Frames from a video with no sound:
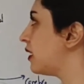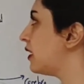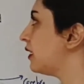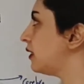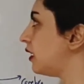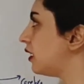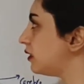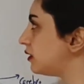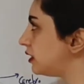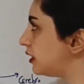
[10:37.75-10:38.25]
The
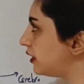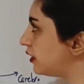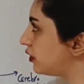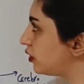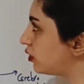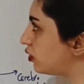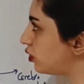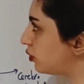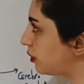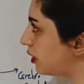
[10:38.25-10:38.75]

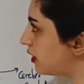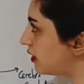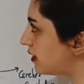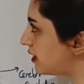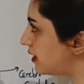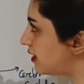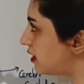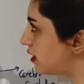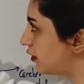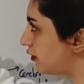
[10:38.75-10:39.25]
anterior lobe
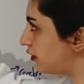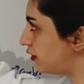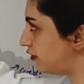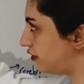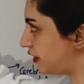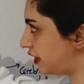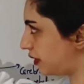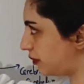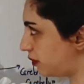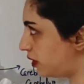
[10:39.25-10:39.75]
consists of the
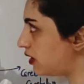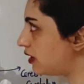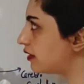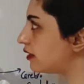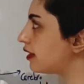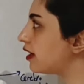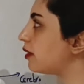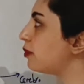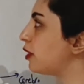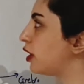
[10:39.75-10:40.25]
vermal
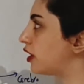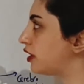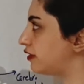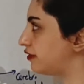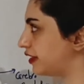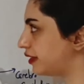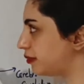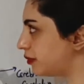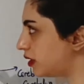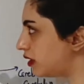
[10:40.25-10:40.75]
area,
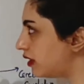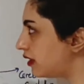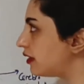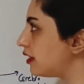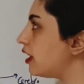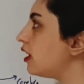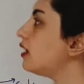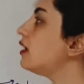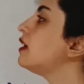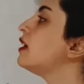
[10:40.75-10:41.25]
paravermal
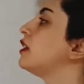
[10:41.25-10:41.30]
area.